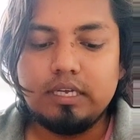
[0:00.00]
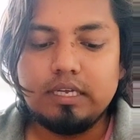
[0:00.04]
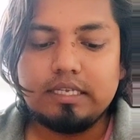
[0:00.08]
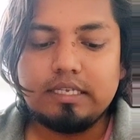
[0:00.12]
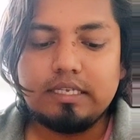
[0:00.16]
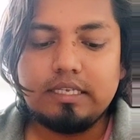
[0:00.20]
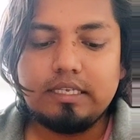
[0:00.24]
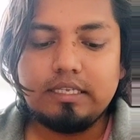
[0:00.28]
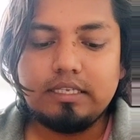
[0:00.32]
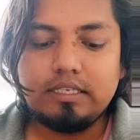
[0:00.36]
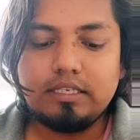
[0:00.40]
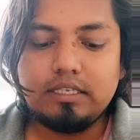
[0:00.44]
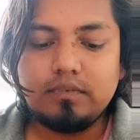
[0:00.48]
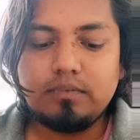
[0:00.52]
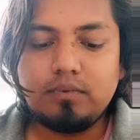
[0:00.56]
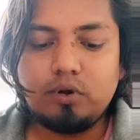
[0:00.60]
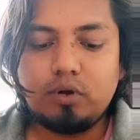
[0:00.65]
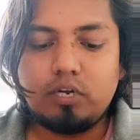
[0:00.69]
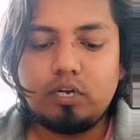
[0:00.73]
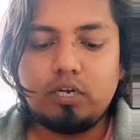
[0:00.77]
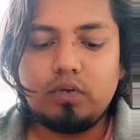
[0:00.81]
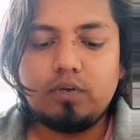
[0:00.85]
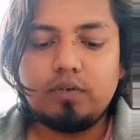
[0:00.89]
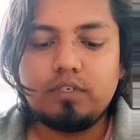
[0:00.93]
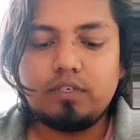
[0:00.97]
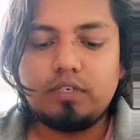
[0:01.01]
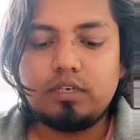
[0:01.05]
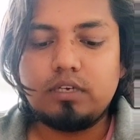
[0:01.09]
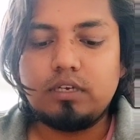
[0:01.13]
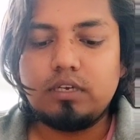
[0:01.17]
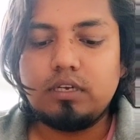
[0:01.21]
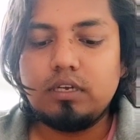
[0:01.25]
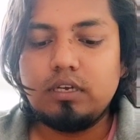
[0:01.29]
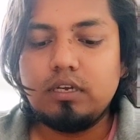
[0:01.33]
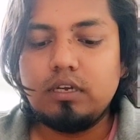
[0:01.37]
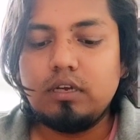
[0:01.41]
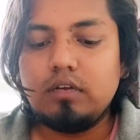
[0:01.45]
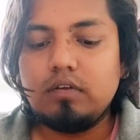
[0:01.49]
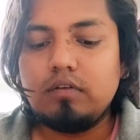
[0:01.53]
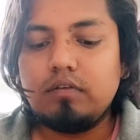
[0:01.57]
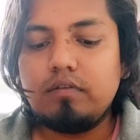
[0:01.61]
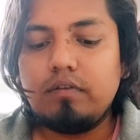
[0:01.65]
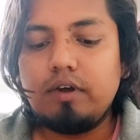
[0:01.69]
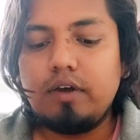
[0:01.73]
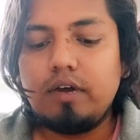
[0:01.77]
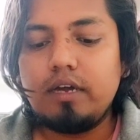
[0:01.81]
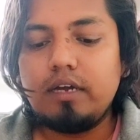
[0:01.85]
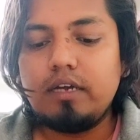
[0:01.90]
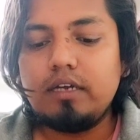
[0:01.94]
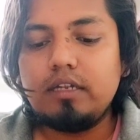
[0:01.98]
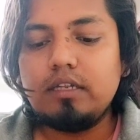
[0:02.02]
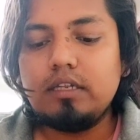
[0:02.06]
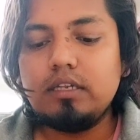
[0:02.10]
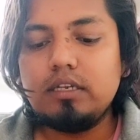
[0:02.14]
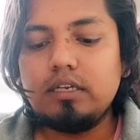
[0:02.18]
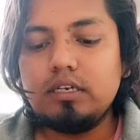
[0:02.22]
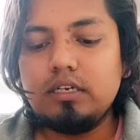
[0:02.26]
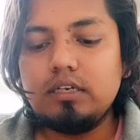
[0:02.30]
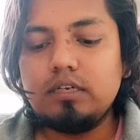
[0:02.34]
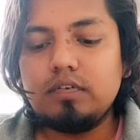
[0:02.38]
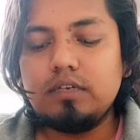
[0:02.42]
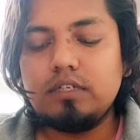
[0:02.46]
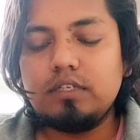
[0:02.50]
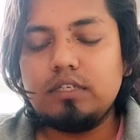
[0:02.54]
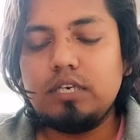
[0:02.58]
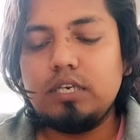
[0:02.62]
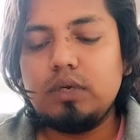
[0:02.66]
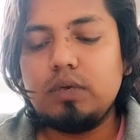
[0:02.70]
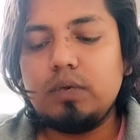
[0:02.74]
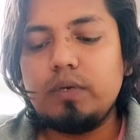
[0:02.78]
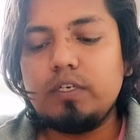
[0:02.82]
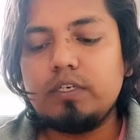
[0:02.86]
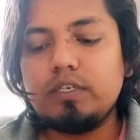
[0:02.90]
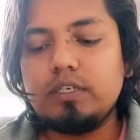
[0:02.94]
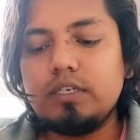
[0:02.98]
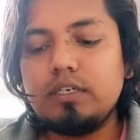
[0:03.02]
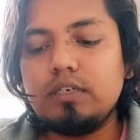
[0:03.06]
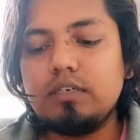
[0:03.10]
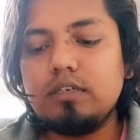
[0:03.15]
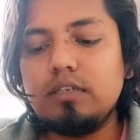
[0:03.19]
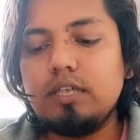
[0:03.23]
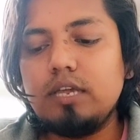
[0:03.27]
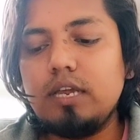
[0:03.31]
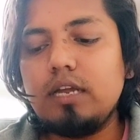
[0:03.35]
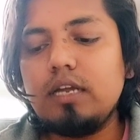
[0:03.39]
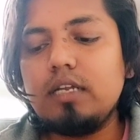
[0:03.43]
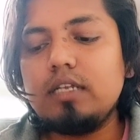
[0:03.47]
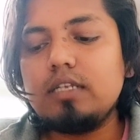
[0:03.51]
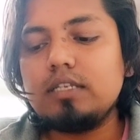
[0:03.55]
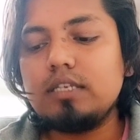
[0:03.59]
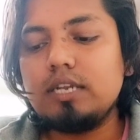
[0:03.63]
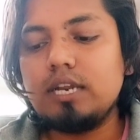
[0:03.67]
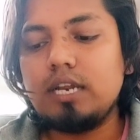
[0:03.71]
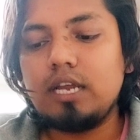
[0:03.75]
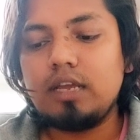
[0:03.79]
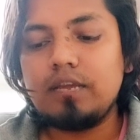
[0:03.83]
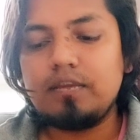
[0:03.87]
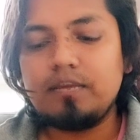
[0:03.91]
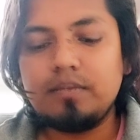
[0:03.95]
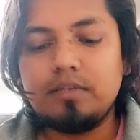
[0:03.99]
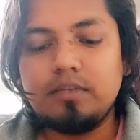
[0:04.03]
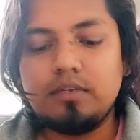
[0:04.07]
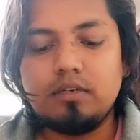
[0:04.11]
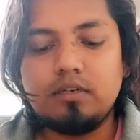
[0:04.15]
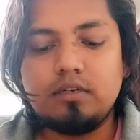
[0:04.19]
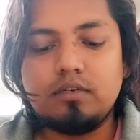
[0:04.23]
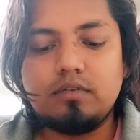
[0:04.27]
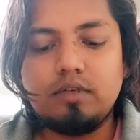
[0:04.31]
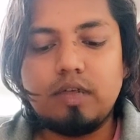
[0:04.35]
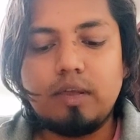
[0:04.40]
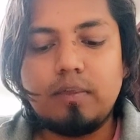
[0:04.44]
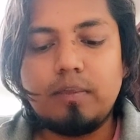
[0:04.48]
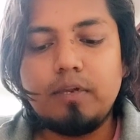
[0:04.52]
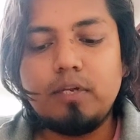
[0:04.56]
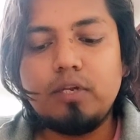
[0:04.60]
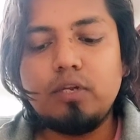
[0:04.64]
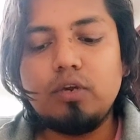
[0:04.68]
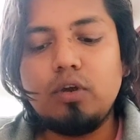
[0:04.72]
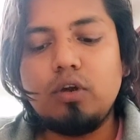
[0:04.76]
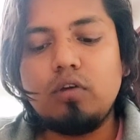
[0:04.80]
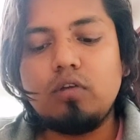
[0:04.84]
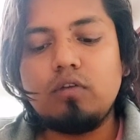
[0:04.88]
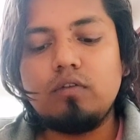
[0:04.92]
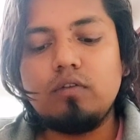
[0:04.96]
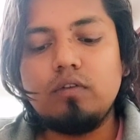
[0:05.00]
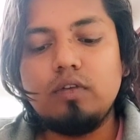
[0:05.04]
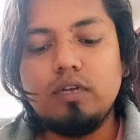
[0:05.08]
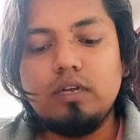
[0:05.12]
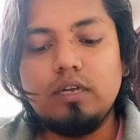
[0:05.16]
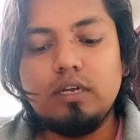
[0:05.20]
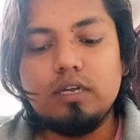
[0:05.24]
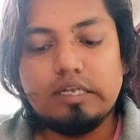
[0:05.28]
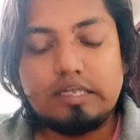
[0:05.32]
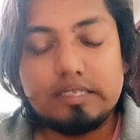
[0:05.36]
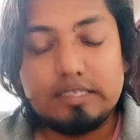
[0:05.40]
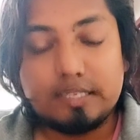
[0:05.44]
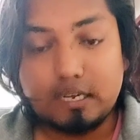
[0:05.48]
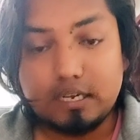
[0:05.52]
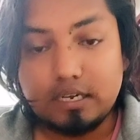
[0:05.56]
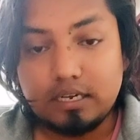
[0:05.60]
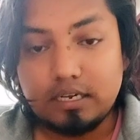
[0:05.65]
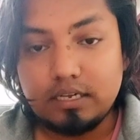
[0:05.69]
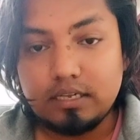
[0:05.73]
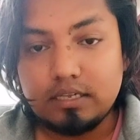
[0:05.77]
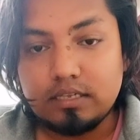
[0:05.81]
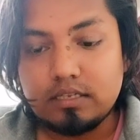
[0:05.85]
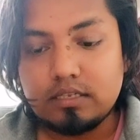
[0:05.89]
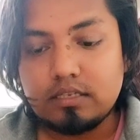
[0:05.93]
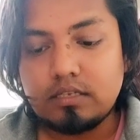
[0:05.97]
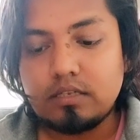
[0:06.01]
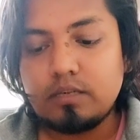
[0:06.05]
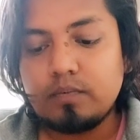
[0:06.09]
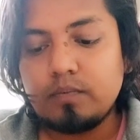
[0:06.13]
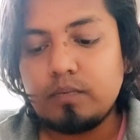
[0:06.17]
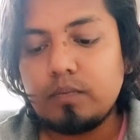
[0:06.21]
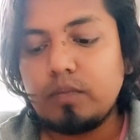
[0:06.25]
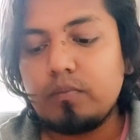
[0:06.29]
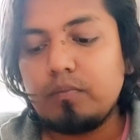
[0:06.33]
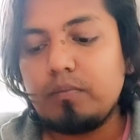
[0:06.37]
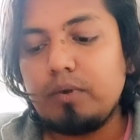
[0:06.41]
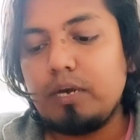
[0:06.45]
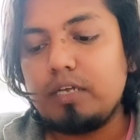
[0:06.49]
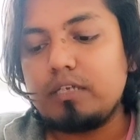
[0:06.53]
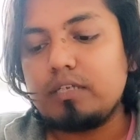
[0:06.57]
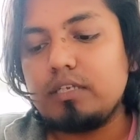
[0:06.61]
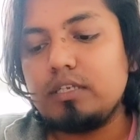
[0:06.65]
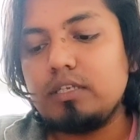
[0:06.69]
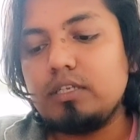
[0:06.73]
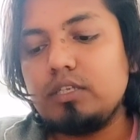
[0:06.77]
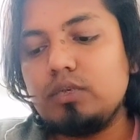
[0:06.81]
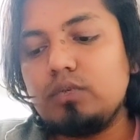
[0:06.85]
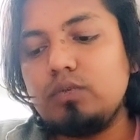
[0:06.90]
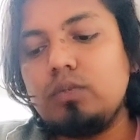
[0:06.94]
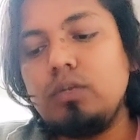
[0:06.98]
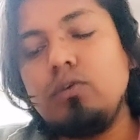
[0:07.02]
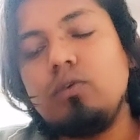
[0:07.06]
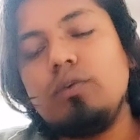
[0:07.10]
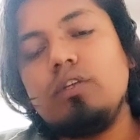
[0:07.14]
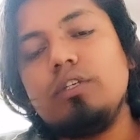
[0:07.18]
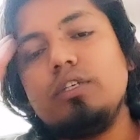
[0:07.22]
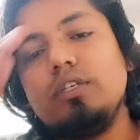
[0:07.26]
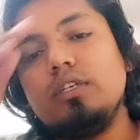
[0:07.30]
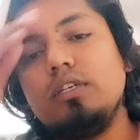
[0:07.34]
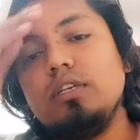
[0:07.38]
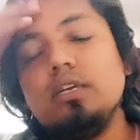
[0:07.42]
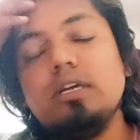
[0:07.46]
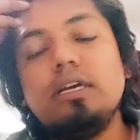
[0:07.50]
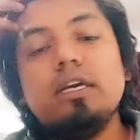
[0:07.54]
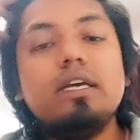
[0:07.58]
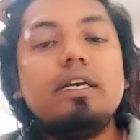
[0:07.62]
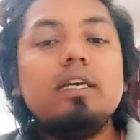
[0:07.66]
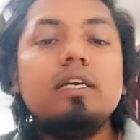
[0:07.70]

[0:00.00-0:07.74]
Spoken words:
See, this is important equation. Find the differential equation that describes the family of circles passing through the origin.